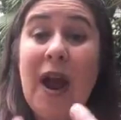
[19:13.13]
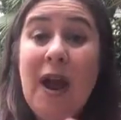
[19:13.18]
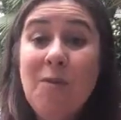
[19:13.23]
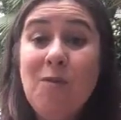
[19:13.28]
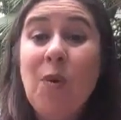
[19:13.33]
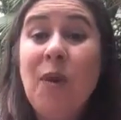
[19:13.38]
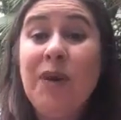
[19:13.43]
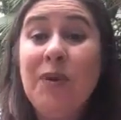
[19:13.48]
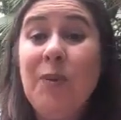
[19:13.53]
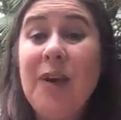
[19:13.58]
and
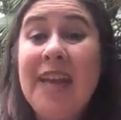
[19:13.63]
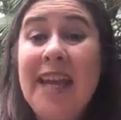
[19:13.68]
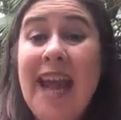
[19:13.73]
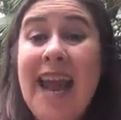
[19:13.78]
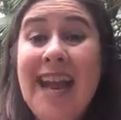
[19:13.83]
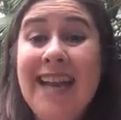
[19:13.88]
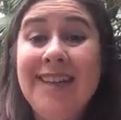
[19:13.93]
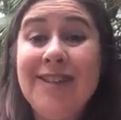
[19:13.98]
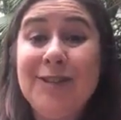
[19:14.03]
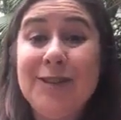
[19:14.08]
what we
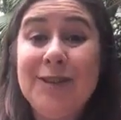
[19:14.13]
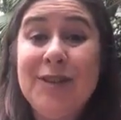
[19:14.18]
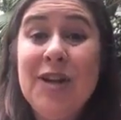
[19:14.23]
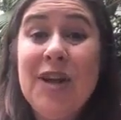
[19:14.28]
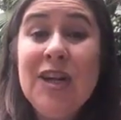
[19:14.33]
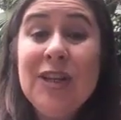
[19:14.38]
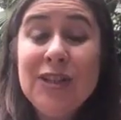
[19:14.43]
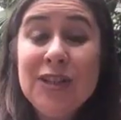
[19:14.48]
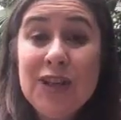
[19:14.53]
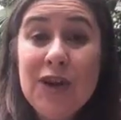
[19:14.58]
can do
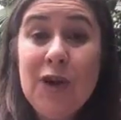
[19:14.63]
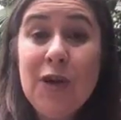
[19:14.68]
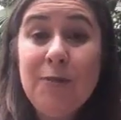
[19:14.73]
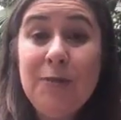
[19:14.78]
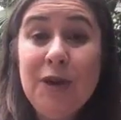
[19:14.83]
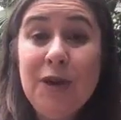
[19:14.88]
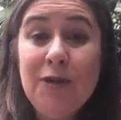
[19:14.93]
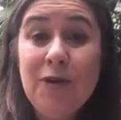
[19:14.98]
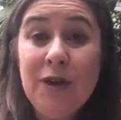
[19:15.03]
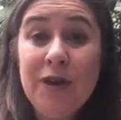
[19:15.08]
to
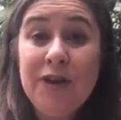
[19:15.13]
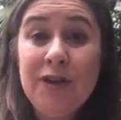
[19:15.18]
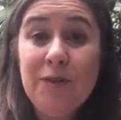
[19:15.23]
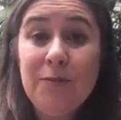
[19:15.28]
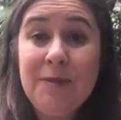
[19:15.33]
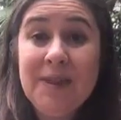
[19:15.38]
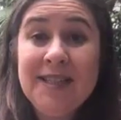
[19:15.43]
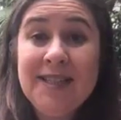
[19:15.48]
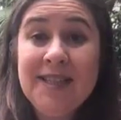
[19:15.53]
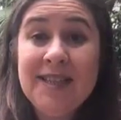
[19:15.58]
help you grow your
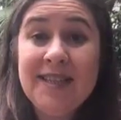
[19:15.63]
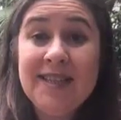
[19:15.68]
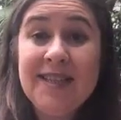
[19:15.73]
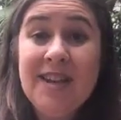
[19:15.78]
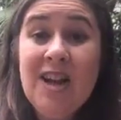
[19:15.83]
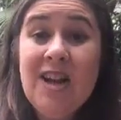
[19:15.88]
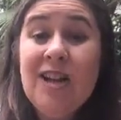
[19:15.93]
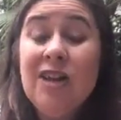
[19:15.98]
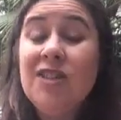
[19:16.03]
business.